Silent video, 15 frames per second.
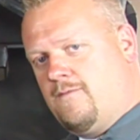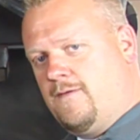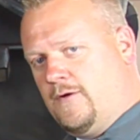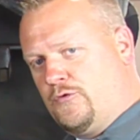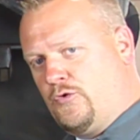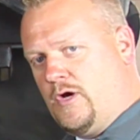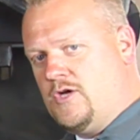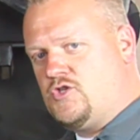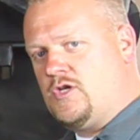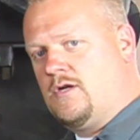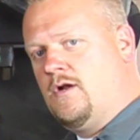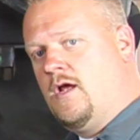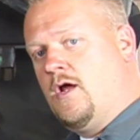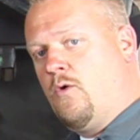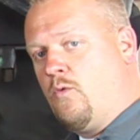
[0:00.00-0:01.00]
filtration.
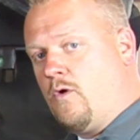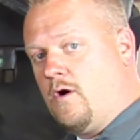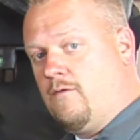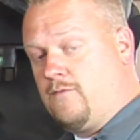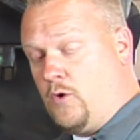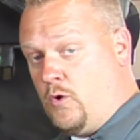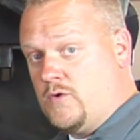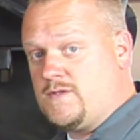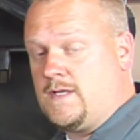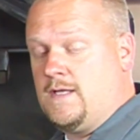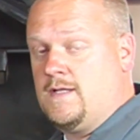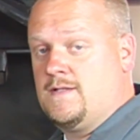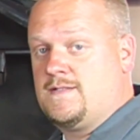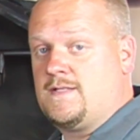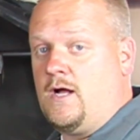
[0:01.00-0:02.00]
We're of course going
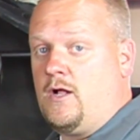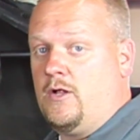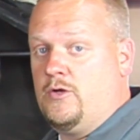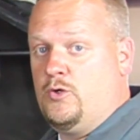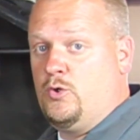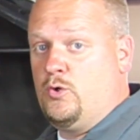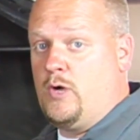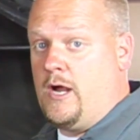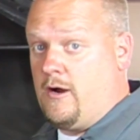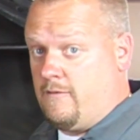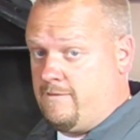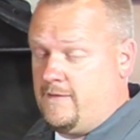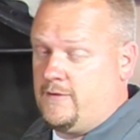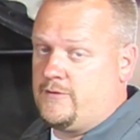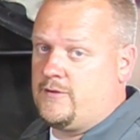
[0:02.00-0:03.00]
to install a new air
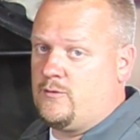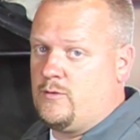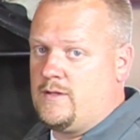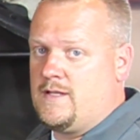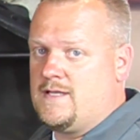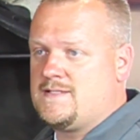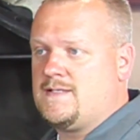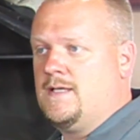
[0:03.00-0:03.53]
filter with this.